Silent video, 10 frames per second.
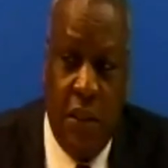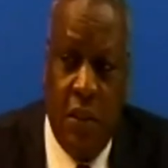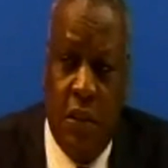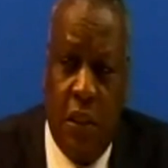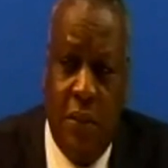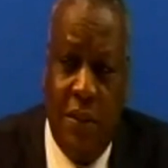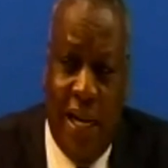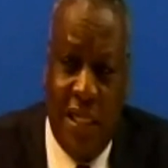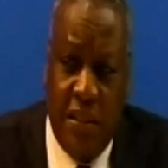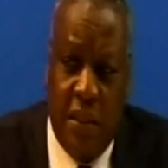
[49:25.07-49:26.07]
so
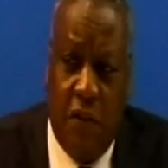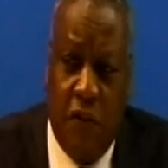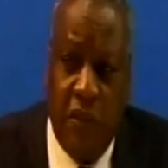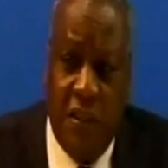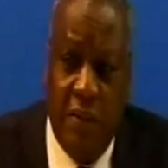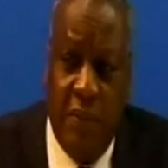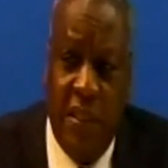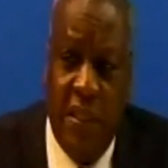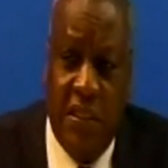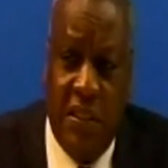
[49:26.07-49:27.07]
national ownership is
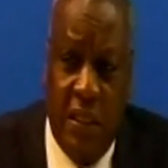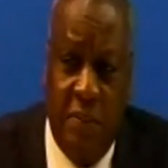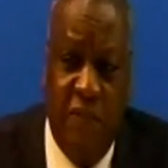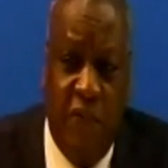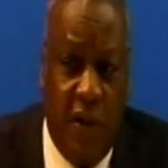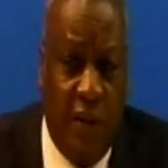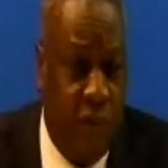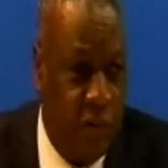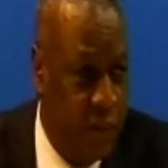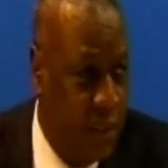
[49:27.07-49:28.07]
extremely very
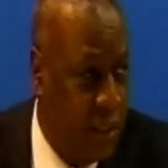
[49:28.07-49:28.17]
important